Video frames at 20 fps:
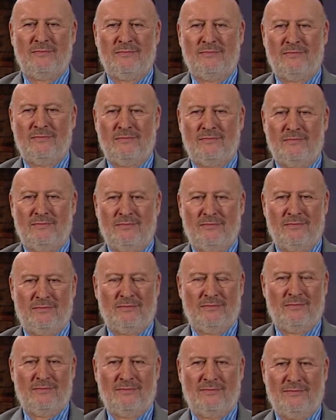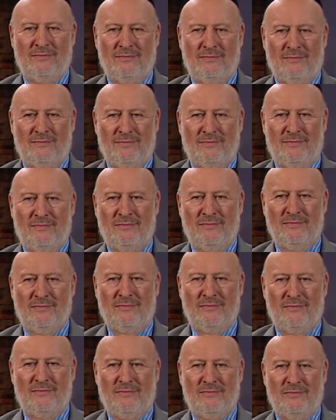
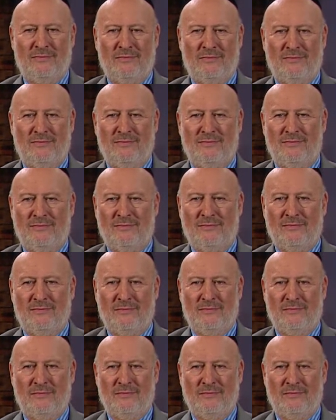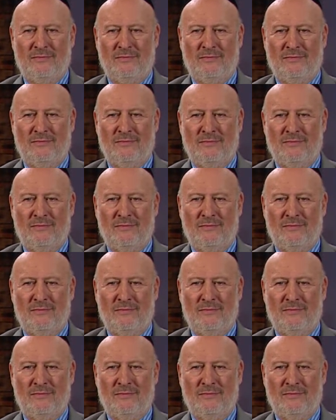(not speaking)